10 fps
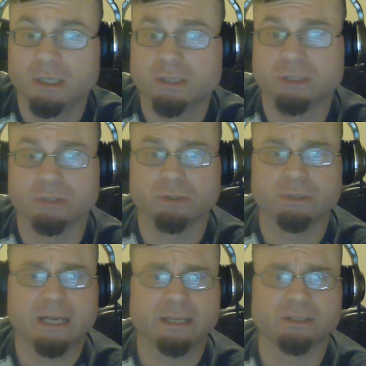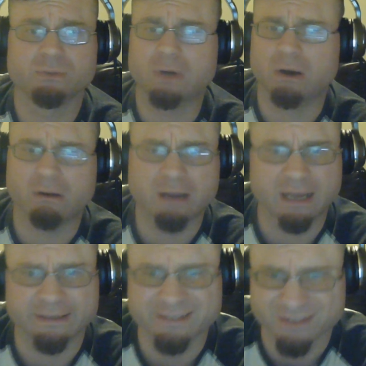She learned how to do all
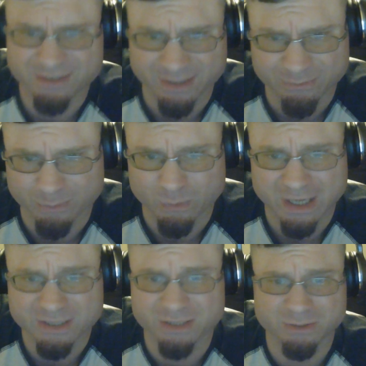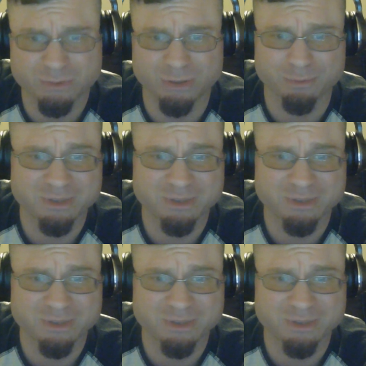kinds of stuff from watching YouTube.